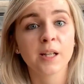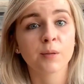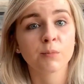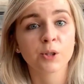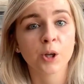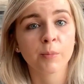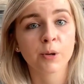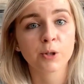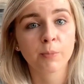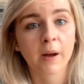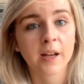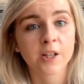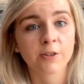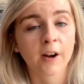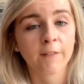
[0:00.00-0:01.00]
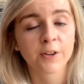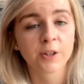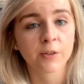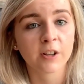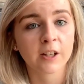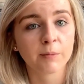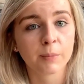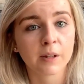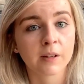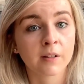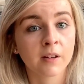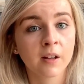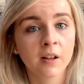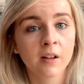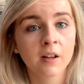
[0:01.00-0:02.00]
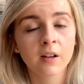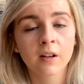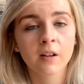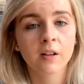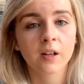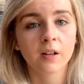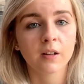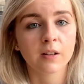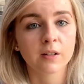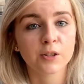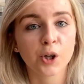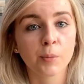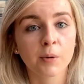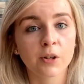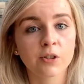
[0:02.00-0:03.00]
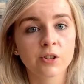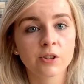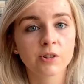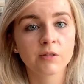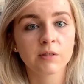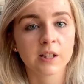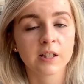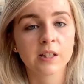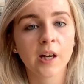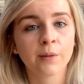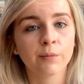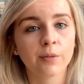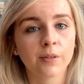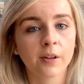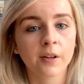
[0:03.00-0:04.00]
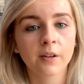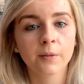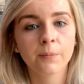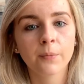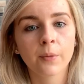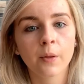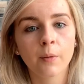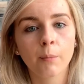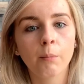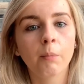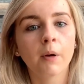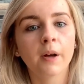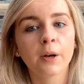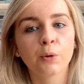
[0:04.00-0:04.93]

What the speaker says: him so much better after he'd been in so much discomfort, but it